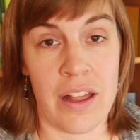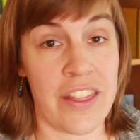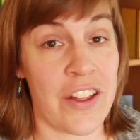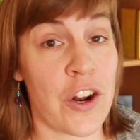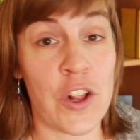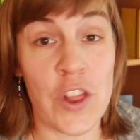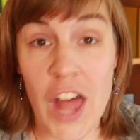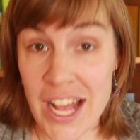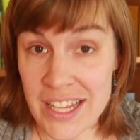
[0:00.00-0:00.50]

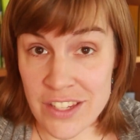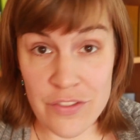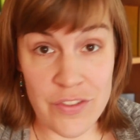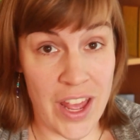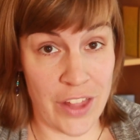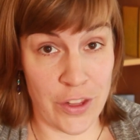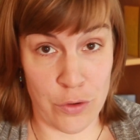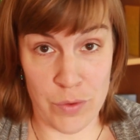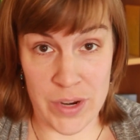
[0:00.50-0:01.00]
There are lots of
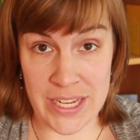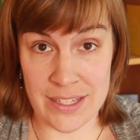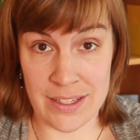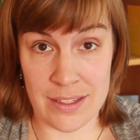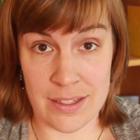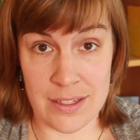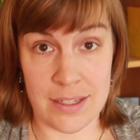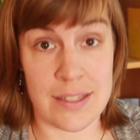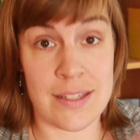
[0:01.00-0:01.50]
valid
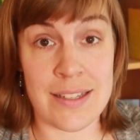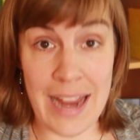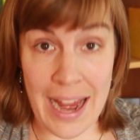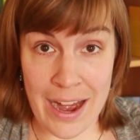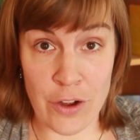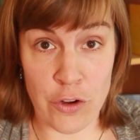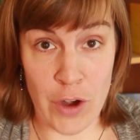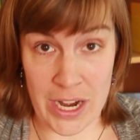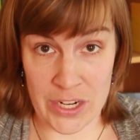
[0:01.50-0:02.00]
reasons to
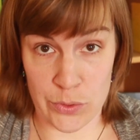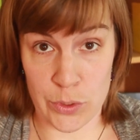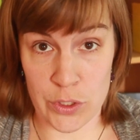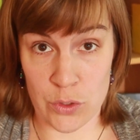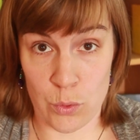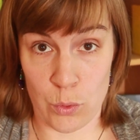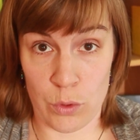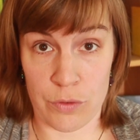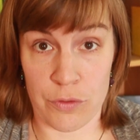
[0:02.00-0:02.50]
stay in graduate
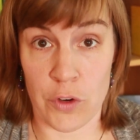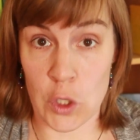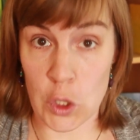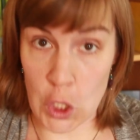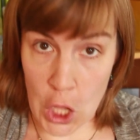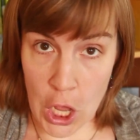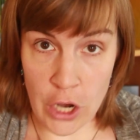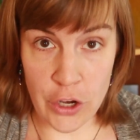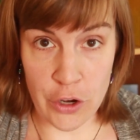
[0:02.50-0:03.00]
school for
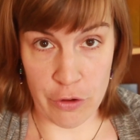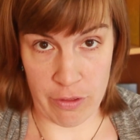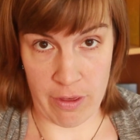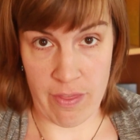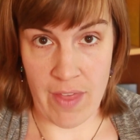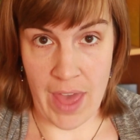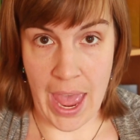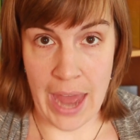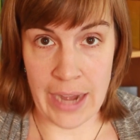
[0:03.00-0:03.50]
longer
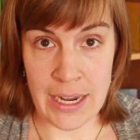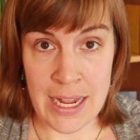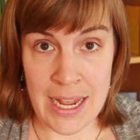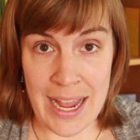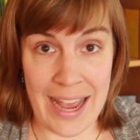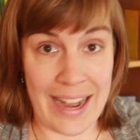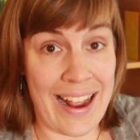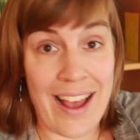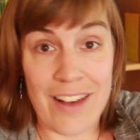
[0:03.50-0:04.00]
than that,
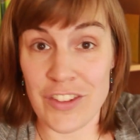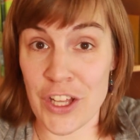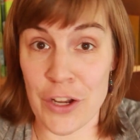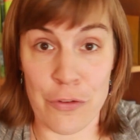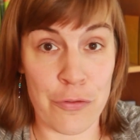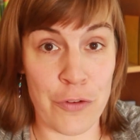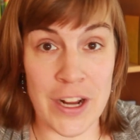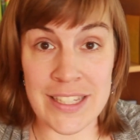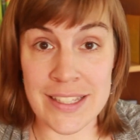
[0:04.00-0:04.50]
and I have a lot
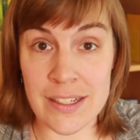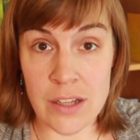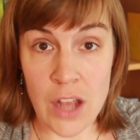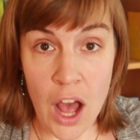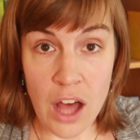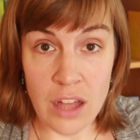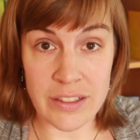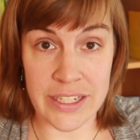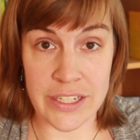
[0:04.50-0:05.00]
of friends and
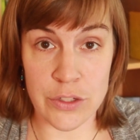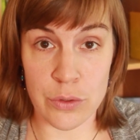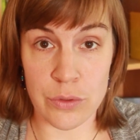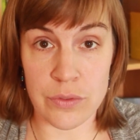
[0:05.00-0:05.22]
colleagues